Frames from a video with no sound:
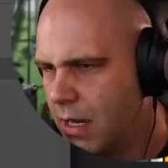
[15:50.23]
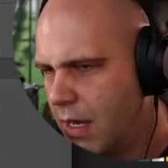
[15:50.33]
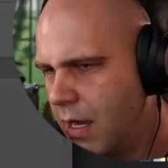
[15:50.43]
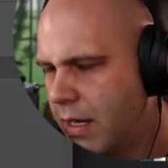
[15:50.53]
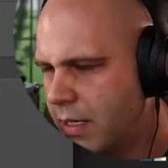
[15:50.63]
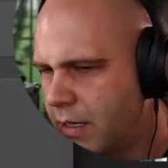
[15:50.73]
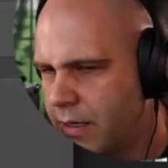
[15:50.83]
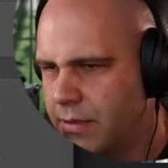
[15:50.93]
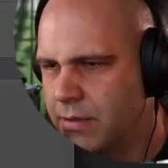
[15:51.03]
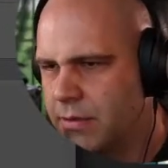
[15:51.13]

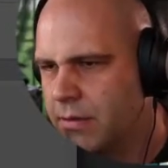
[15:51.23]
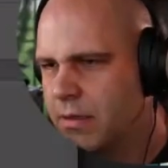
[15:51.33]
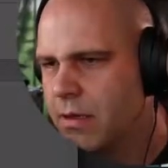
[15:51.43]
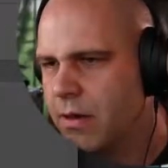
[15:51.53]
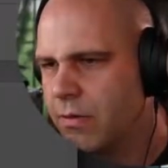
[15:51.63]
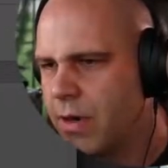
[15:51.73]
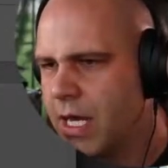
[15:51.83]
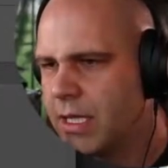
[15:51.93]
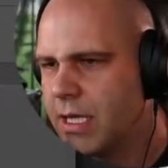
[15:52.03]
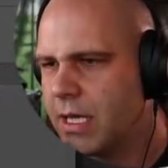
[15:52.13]
Icon.
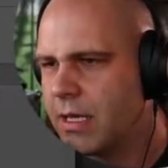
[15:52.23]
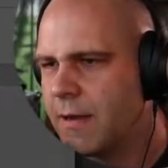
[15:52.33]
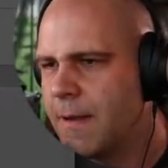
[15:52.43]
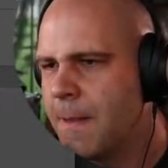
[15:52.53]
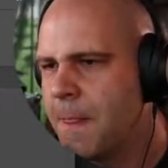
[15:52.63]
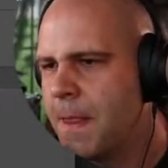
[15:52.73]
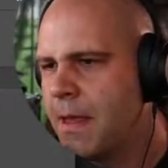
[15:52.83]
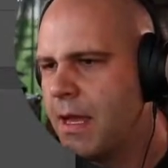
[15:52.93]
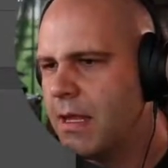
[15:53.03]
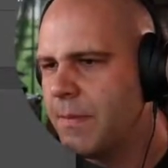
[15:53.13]
Right click,
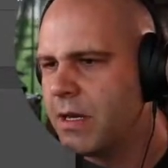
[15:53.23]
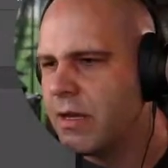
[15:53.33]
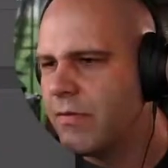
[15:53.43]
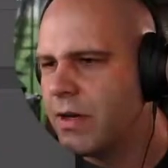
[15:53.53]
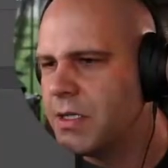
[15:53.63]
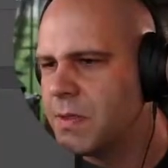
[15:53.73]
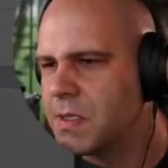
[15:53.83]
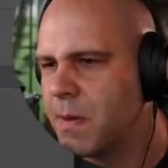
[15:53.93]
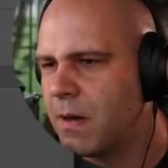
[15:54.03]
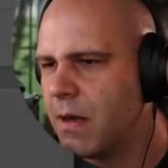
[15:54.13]
and then I'm going to convert it to a
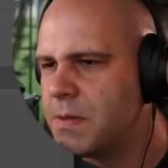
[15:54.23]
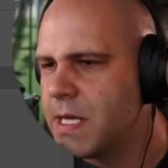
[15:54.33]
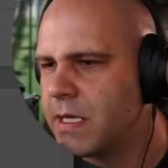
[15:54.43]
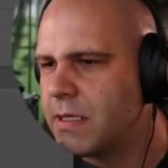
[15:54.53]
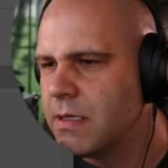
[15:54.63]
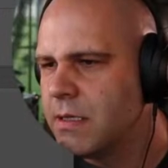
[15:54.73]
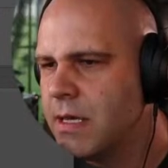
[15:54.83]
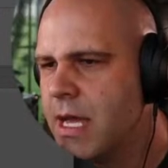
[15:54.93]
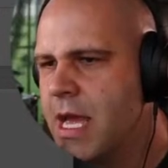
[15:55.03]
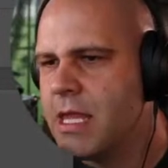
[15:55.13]
smart object.
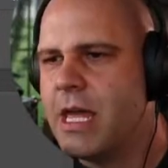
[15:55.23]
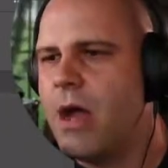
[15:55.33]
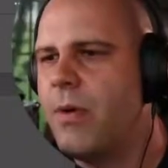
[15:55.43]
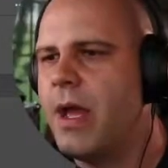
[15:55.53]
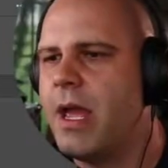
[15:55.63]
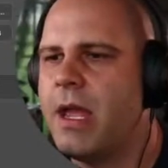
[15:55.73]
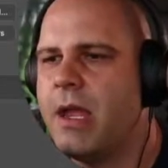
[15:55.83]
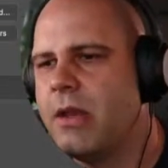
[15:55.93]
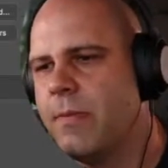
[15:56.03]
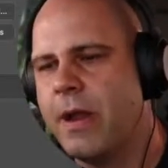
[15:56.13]
That
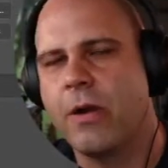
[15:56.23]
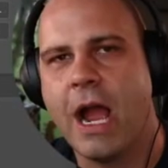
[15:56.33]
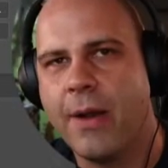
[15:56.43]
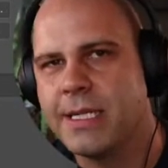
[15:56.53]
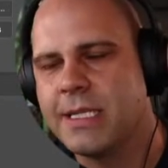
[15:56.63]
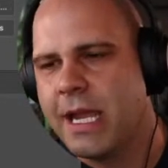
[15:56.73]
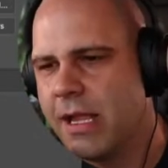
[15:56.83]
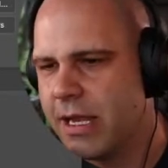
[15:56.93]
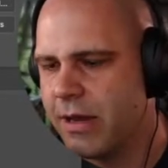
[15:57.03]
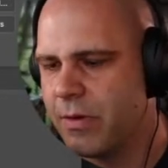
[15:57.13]
way, no matter how I scale
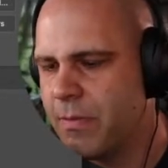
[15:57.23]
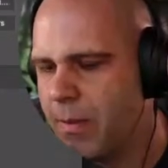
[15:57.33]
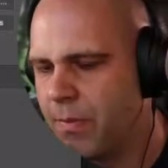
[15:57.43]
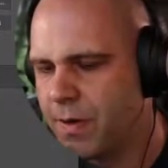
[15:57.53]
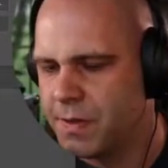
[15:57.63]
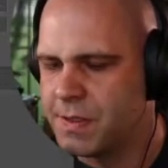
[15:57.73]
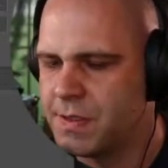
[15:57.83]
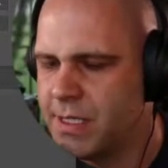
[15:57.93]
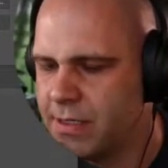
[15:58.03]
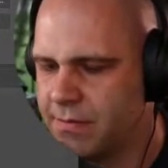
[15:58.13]
it, it
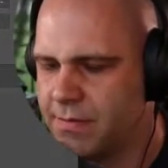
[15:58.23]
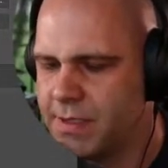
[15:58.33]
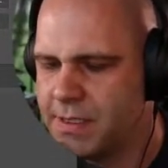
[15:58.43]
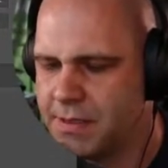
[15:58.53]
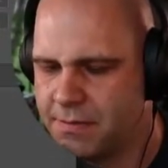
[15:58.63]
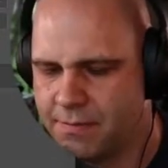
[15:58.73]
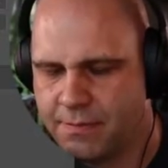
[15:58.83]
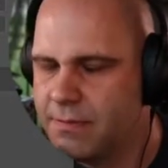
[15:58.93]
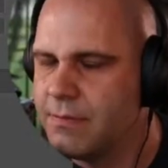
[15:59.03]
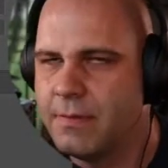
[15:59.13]
remembers its
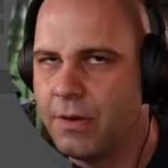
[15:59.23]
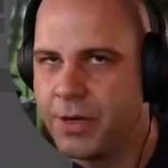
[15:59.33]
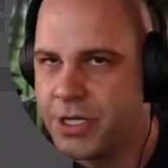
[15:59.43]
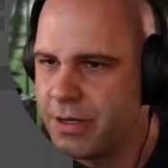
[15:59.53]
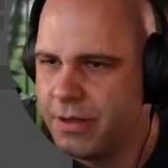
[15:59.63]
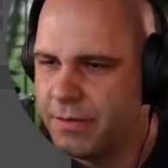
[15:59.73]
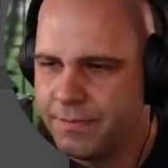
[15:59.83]
original